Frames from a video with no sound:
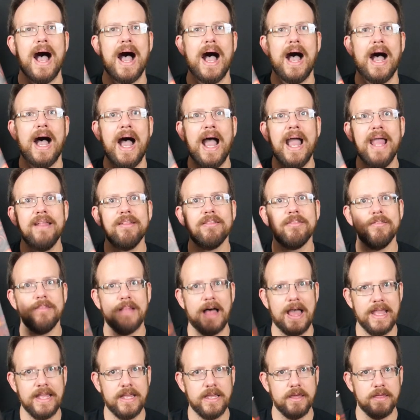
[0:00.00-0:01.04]
I
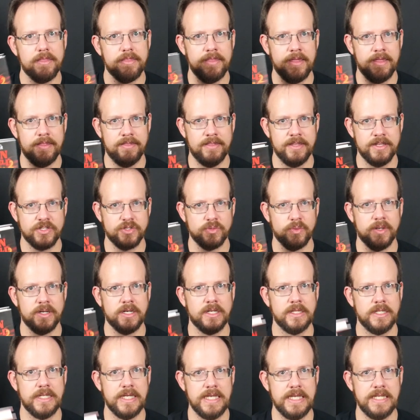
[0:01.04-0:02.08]
like that this
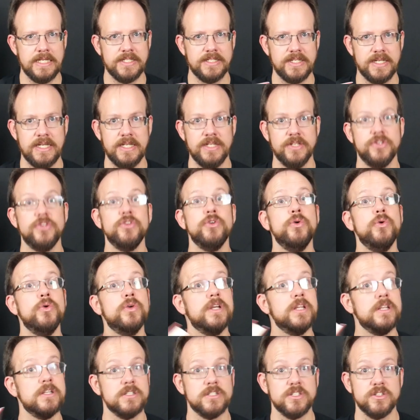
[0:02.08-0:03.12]
one leans into
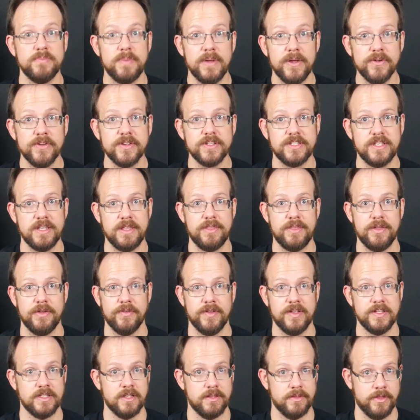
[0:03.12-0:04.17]
conspiracy
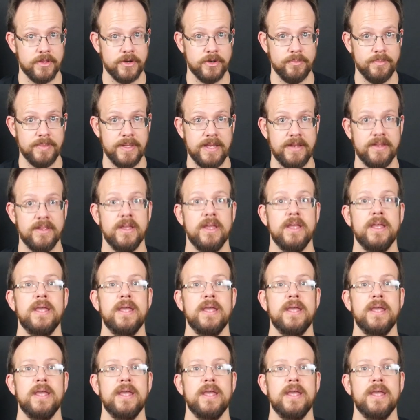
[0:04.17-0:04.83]
theories a little bit.